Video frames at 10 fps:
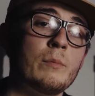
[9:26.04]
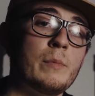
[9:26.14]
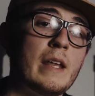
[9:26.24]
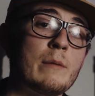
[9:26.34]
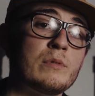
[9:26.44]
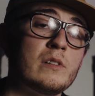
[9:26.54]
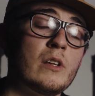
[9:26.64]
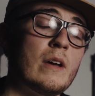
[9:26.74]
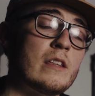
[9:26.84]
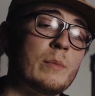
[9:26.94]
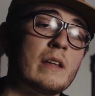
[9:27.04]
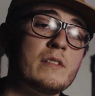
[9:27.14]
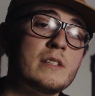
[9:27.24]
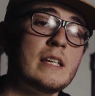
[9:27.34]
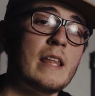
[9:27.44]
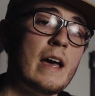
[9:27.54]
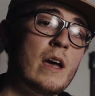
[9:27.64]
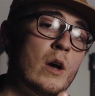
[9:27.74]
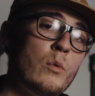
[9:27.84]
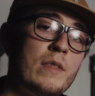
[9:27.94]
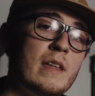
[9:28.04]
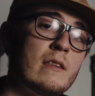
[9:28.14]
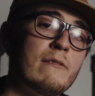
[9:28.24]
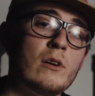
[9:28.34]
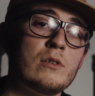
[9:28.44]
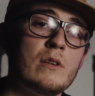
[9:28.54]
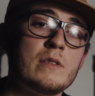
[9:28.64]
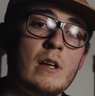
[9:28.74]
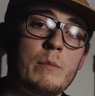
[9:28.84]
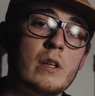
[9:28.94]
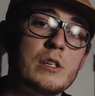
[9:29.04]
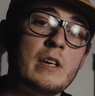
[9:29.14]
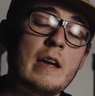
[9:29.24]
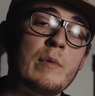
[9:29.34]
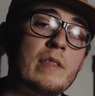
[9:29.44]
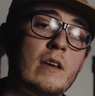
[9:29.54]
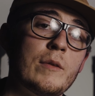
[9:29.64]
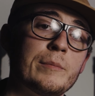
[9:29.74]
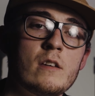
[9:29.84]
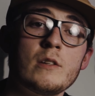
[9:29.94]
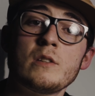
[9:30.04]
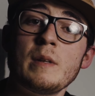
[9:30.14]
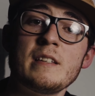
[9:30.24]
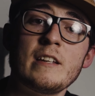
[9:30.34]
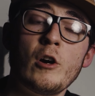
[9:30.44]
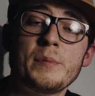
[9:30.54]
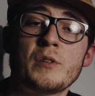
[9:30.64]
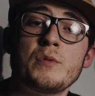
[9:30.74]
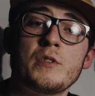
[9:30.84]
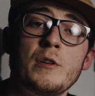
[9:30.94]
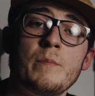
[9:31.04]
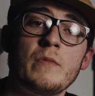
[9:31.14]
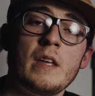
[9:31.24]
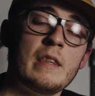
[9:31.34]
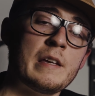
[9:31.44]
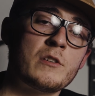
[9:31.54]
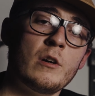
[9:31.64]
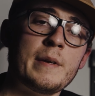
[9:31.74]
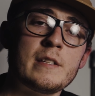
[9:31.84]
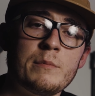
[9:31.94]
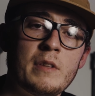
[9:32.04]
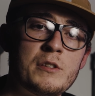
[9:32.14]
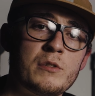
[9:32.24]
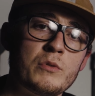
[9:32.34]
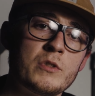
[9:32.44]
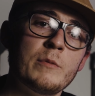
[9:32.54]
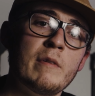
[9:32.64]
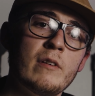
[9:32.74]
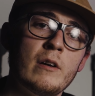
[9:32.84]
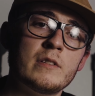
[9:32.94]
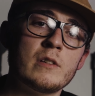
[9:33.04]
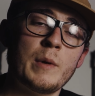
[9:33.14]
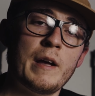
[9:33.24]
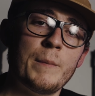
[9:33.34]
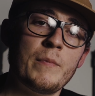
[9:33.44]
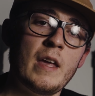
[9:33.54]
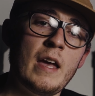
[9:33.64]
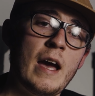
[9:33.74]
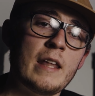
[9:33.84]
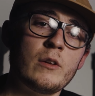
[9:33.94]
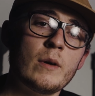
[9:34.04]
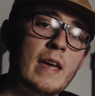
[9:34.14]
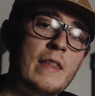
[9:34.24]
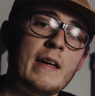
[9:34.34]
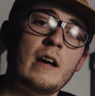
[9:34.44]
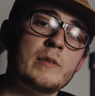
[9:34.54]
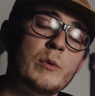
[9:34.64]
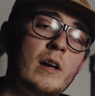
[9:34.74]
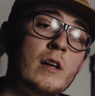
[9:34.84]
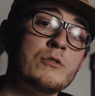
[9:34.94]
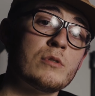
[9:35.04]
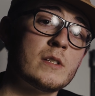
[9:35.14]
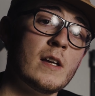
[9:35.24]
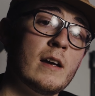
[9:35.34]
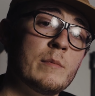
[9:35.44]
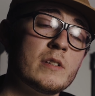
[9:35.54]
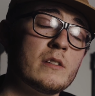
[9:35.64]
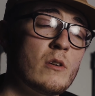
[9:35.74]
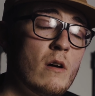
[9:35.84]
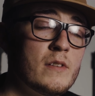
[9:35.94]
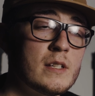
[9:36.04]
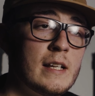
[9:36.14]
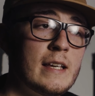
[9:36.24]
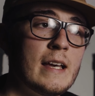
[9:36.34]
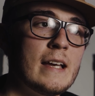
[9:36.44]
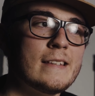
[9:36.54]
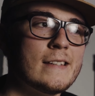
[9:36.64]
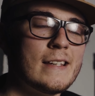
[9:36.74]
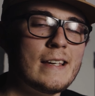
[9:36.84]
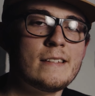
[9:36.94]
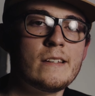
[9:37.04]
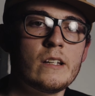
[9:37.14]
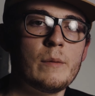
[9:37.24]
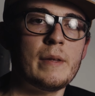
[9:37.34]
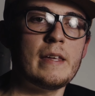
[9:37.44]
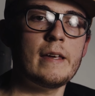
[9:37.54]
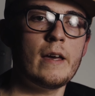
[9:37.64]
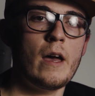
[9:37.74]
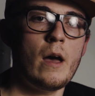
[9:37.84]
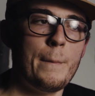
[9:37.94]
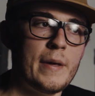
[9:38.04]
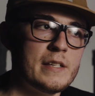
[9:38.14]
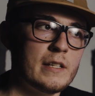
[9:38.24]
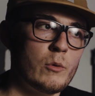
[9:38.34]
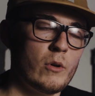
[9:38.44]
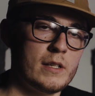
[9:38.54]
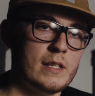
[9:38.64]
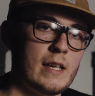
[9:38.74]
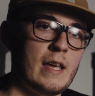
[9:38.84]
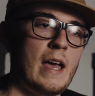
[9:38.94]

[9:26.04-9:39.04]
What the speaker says: been able to do, and you'll be able to see that within the photos that I'm going to share with you. So as well as the optical zoom, there's got to be some digital zoom involved as well, and you're getting that up to 100 times. So obviously this isn't going to be amazing quality,